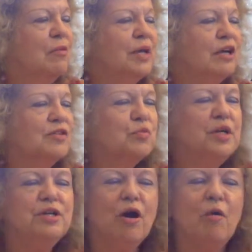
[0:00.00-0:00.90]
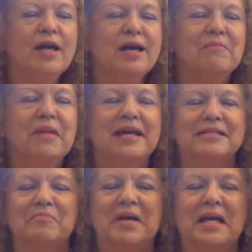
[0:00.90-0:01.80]
because we know him
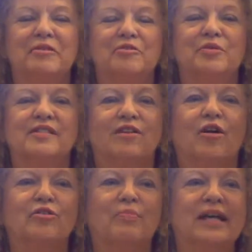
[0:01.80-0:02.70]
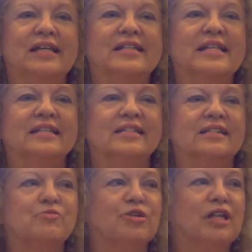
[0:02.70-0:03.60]
as a man who was slaughtered by Indians.
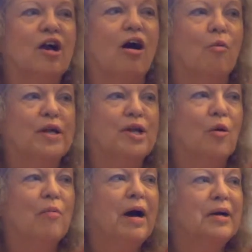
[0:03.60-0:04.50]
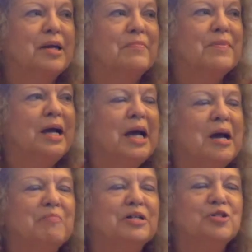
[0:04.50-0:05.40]
That's really all we know about him.
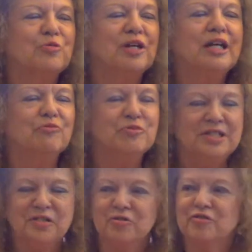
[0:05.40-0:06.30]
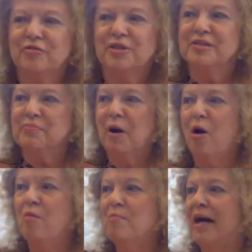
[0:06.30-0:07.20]
But doing research for this
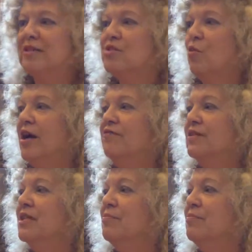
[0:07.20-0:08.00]
poem about his wife,